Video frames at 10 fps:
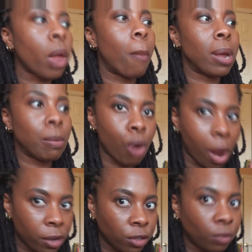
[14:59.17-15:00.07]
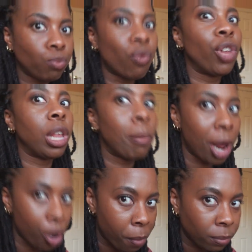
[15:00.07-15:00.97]
making progress, feeling
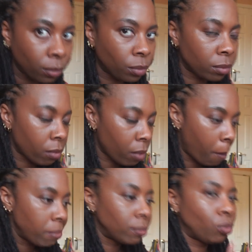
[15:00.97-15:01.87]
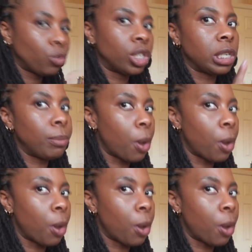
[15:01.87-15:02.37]
better. Let's keep